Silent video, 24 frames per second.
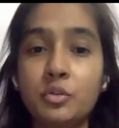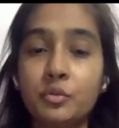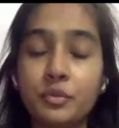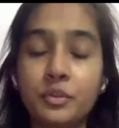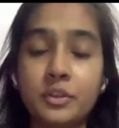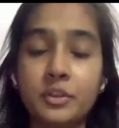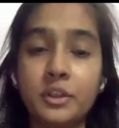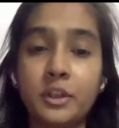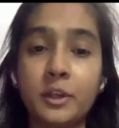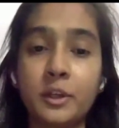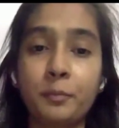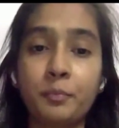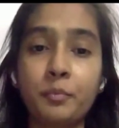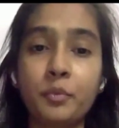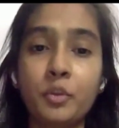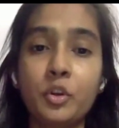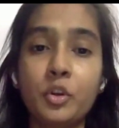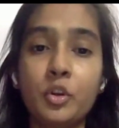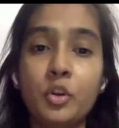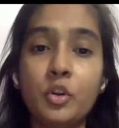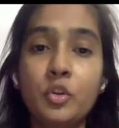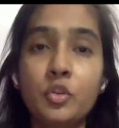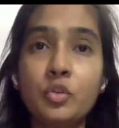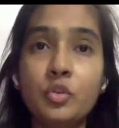over there.
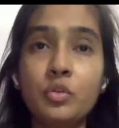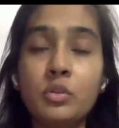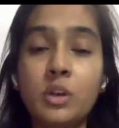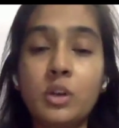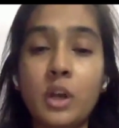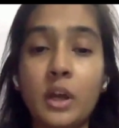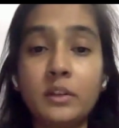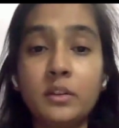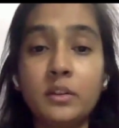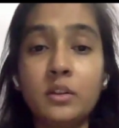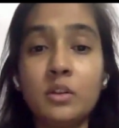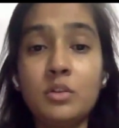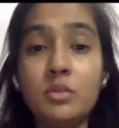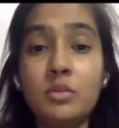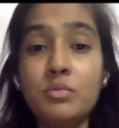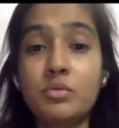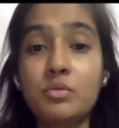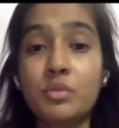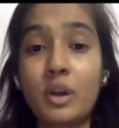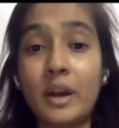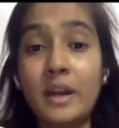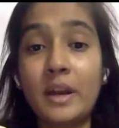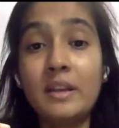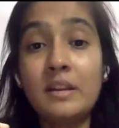So rather you
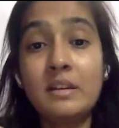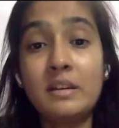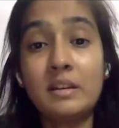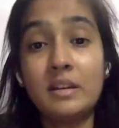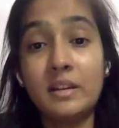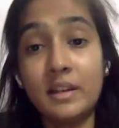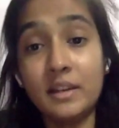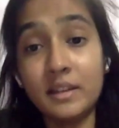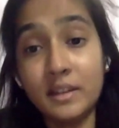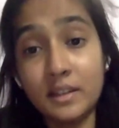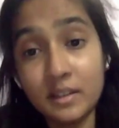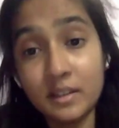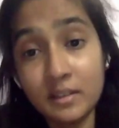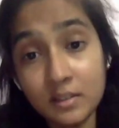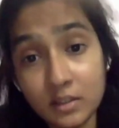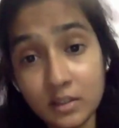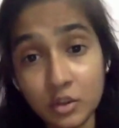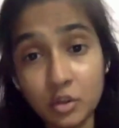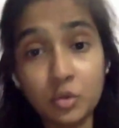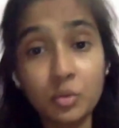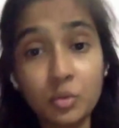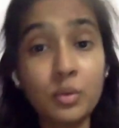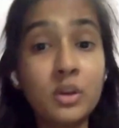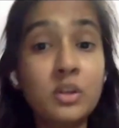try creating
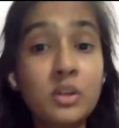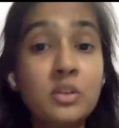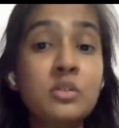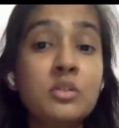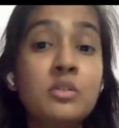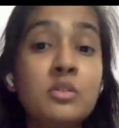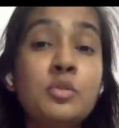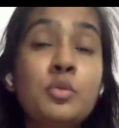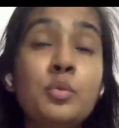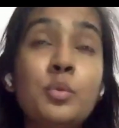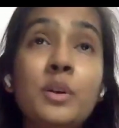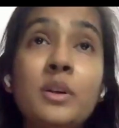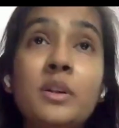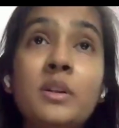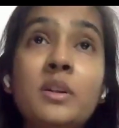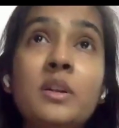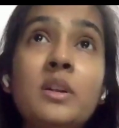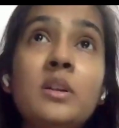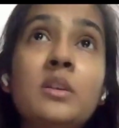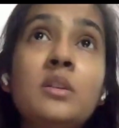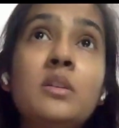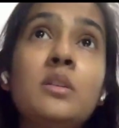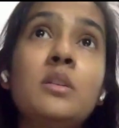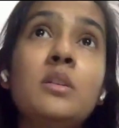situations where
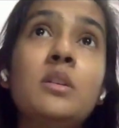he